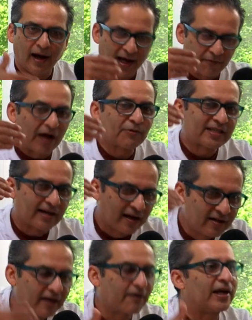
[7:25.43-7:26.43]
I was an
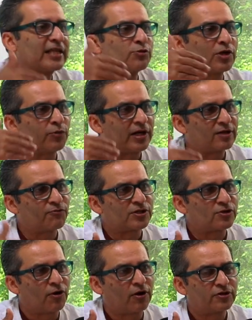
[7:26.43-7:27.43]
undergraduate when it
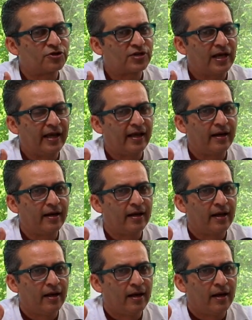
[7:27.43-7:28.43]
was launched, and
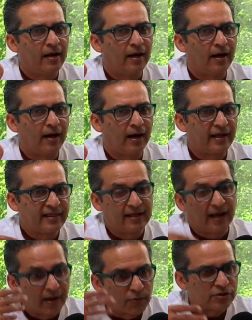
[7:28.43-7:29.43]
I
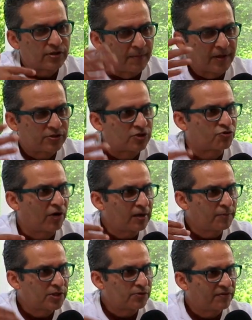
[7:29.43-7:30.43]
think I was amongst
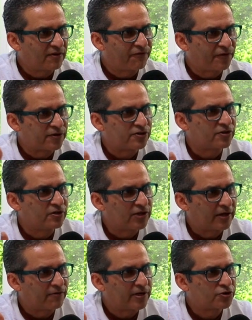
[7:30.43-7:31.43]
astronomers, one of the first
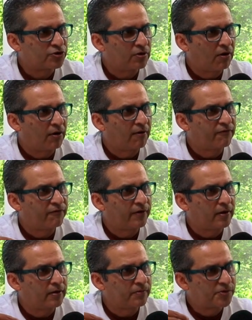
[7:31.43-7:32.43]
generation of
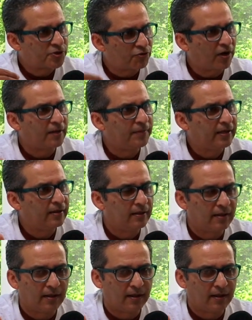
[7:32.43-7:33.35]
astronomy